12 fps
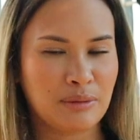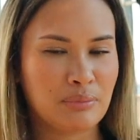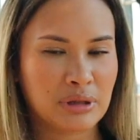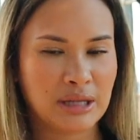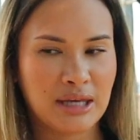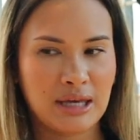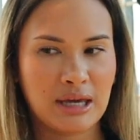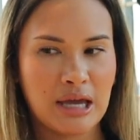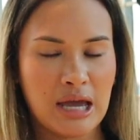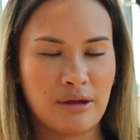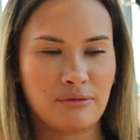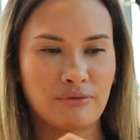deeply
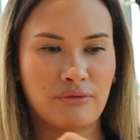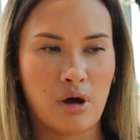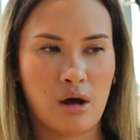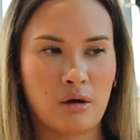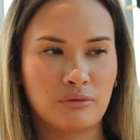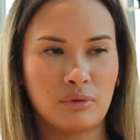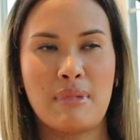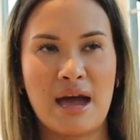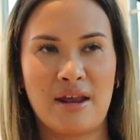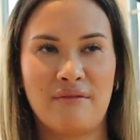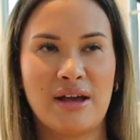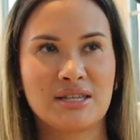involved
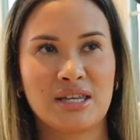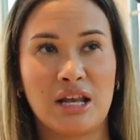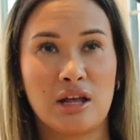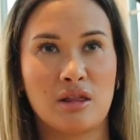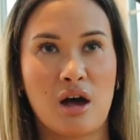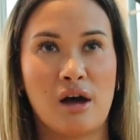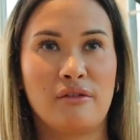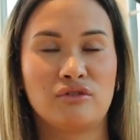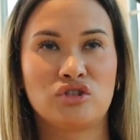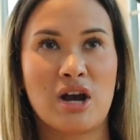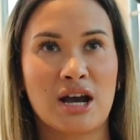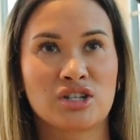manifesting in law
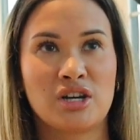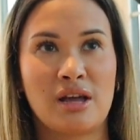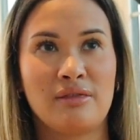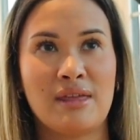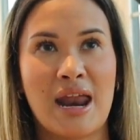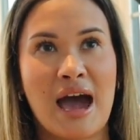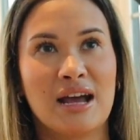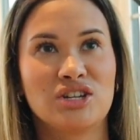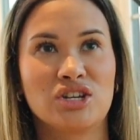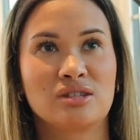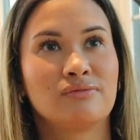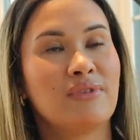of attraction that I
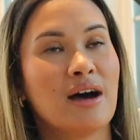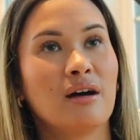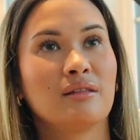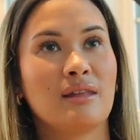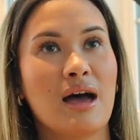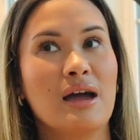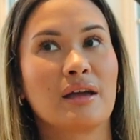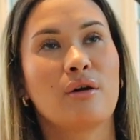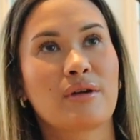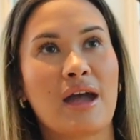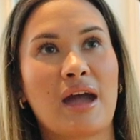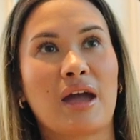just felt like,
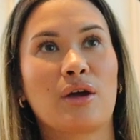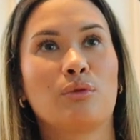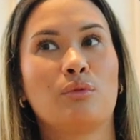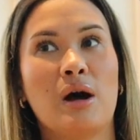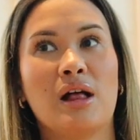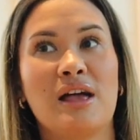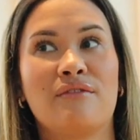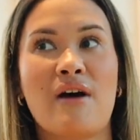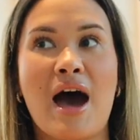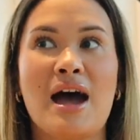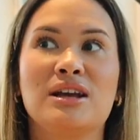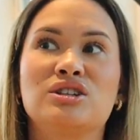okay, well, if
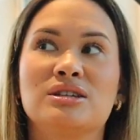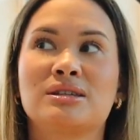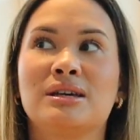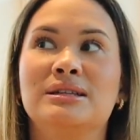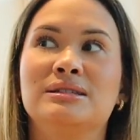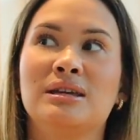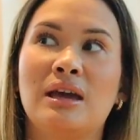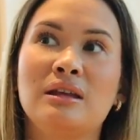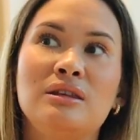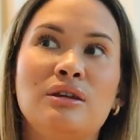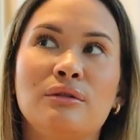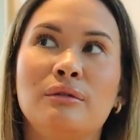I just
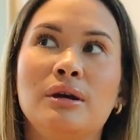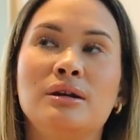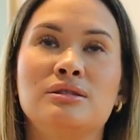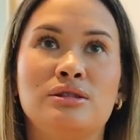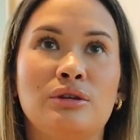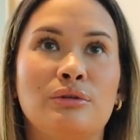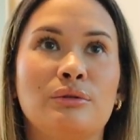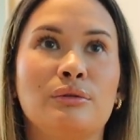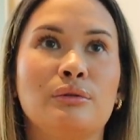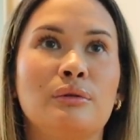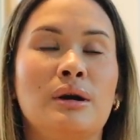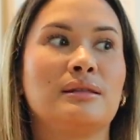continue
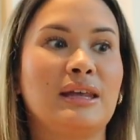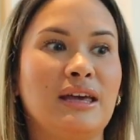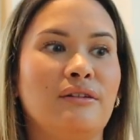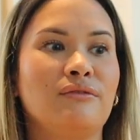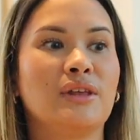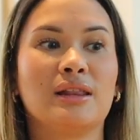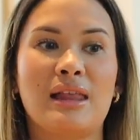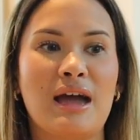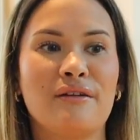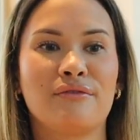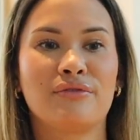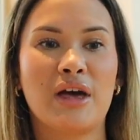to live the
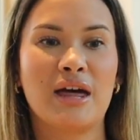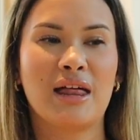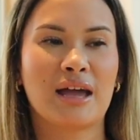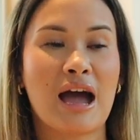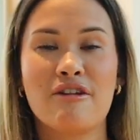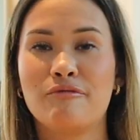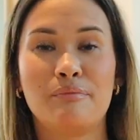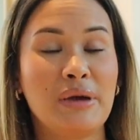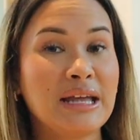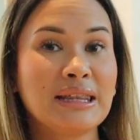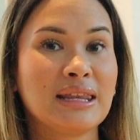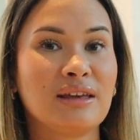life that like I've
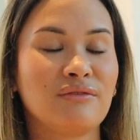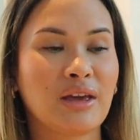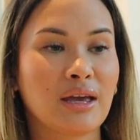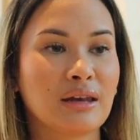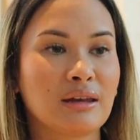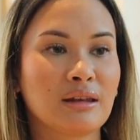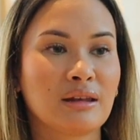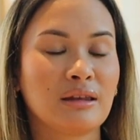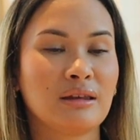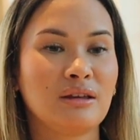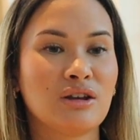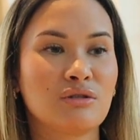been living,
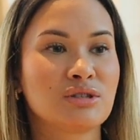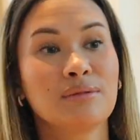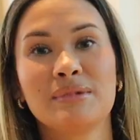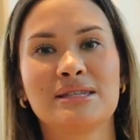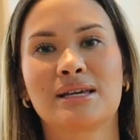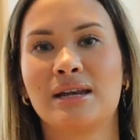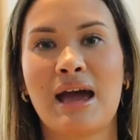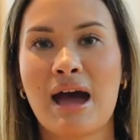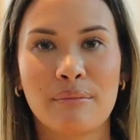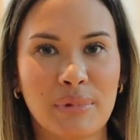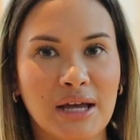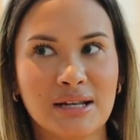you know, something's gonna
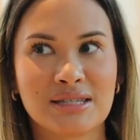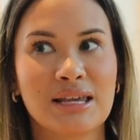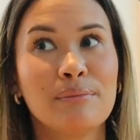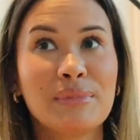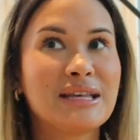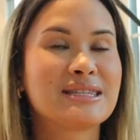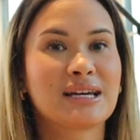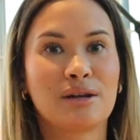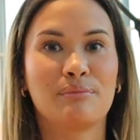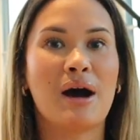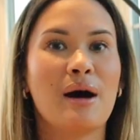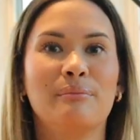happen. Something's
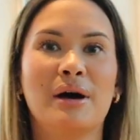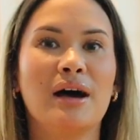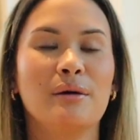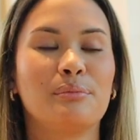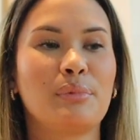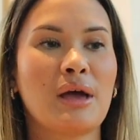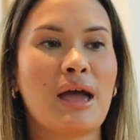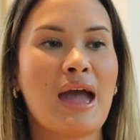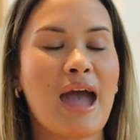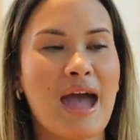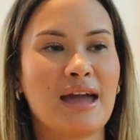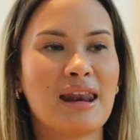gonna pop up.
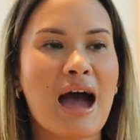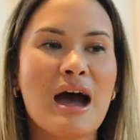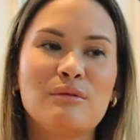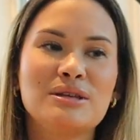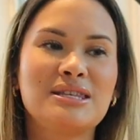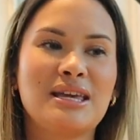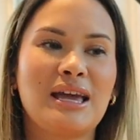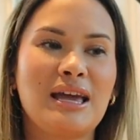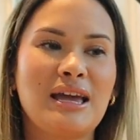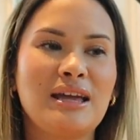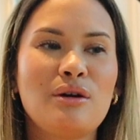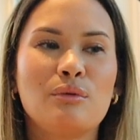And I was
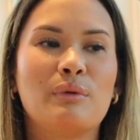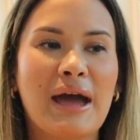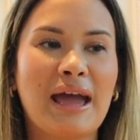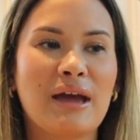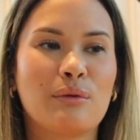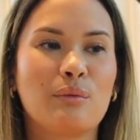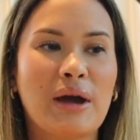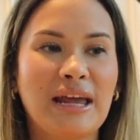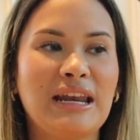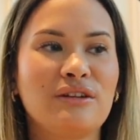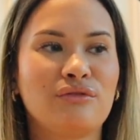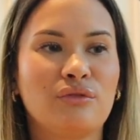in a way
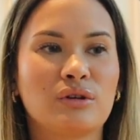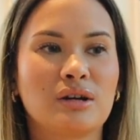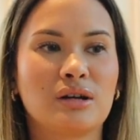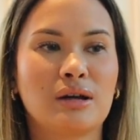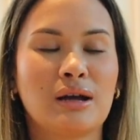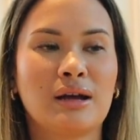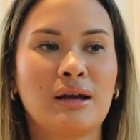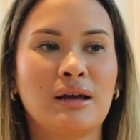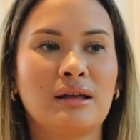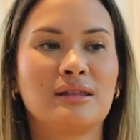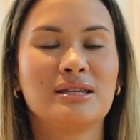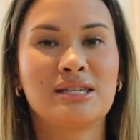waiting for
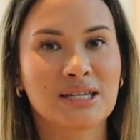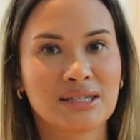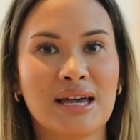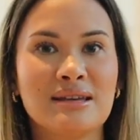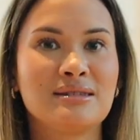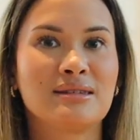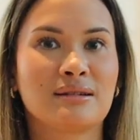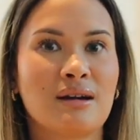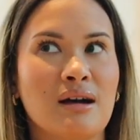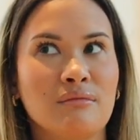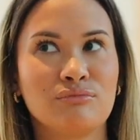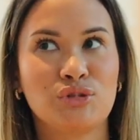the success to
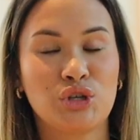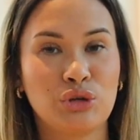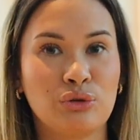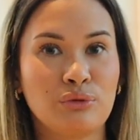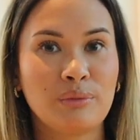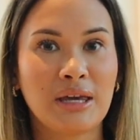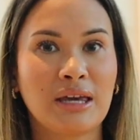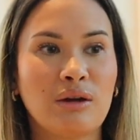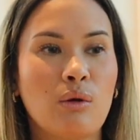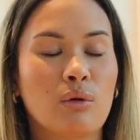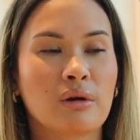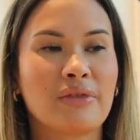come to me,
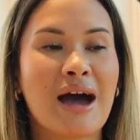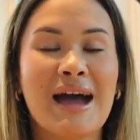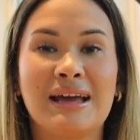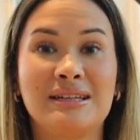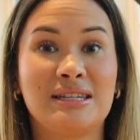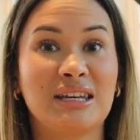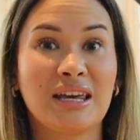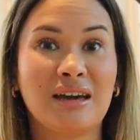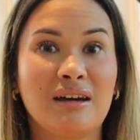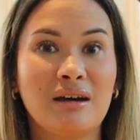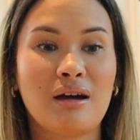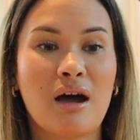or the
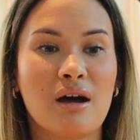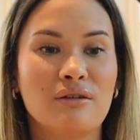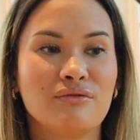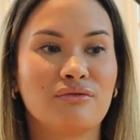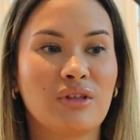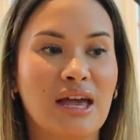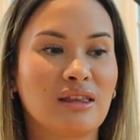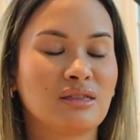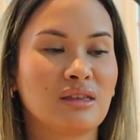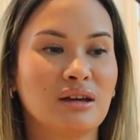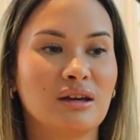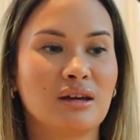idea of
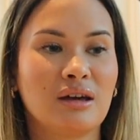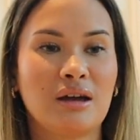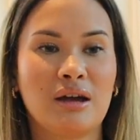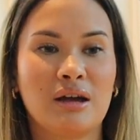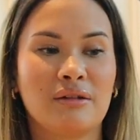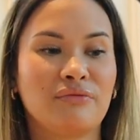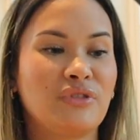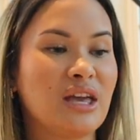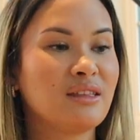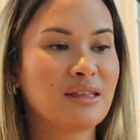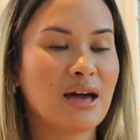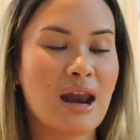like the
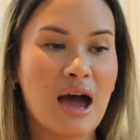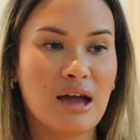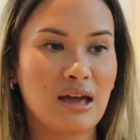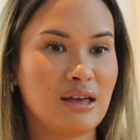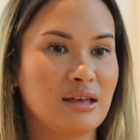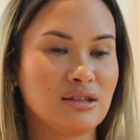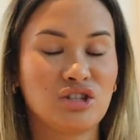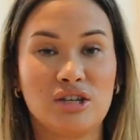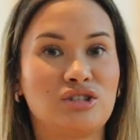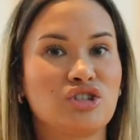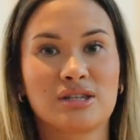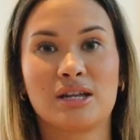thing that
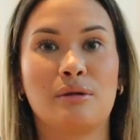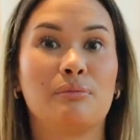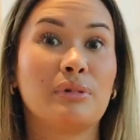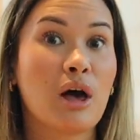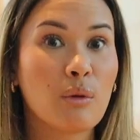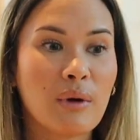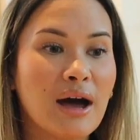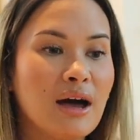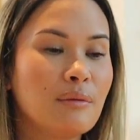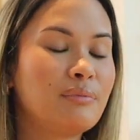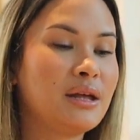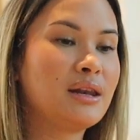it's just gonna blow
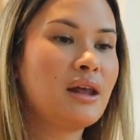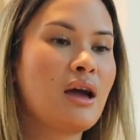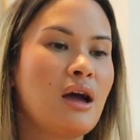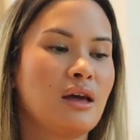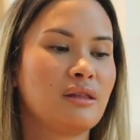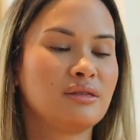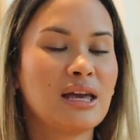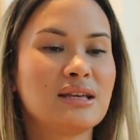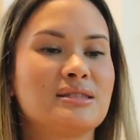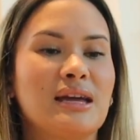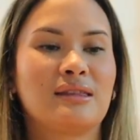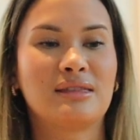up and
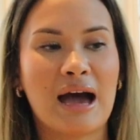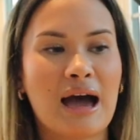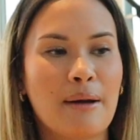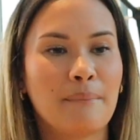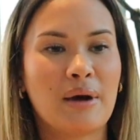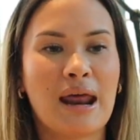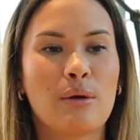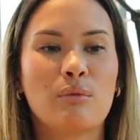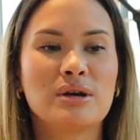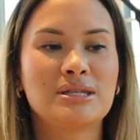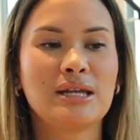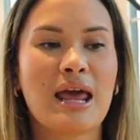things like that, but I
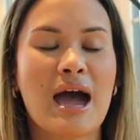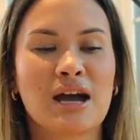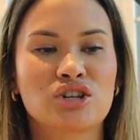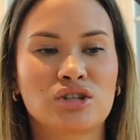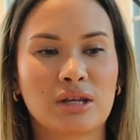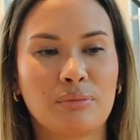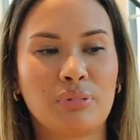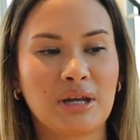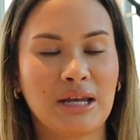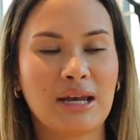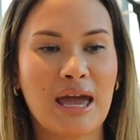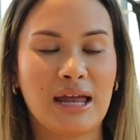wasn't actually
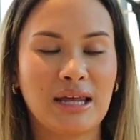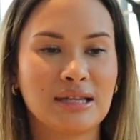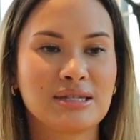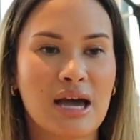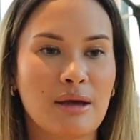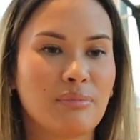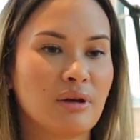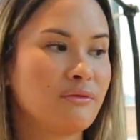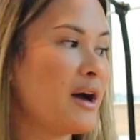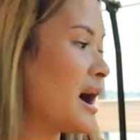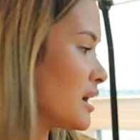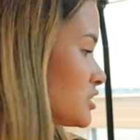putting any type of
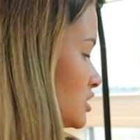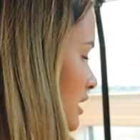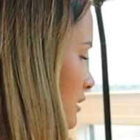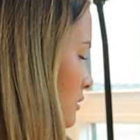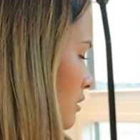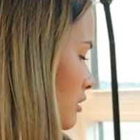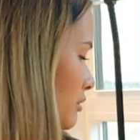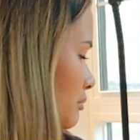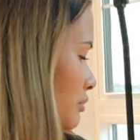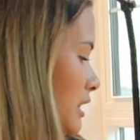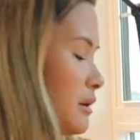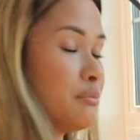action
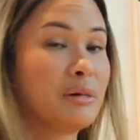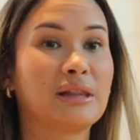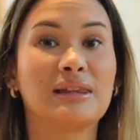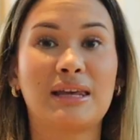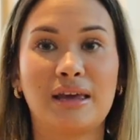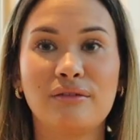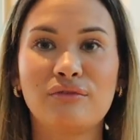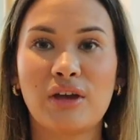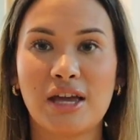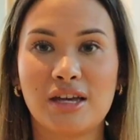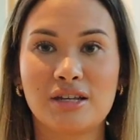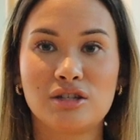or like belief
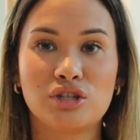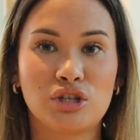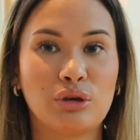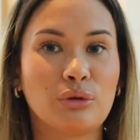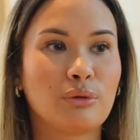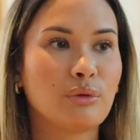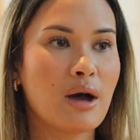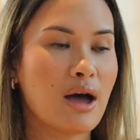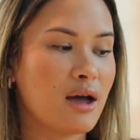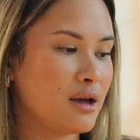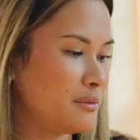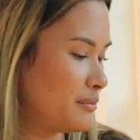into,
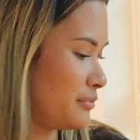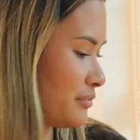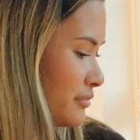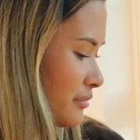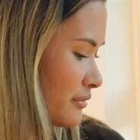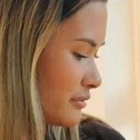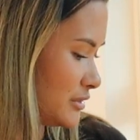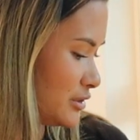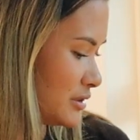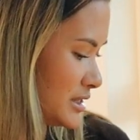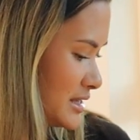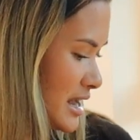you
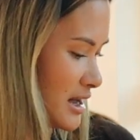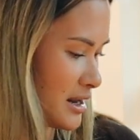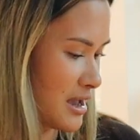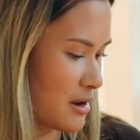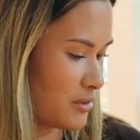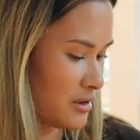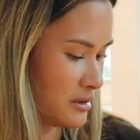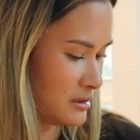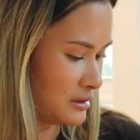wanna say hi to camera?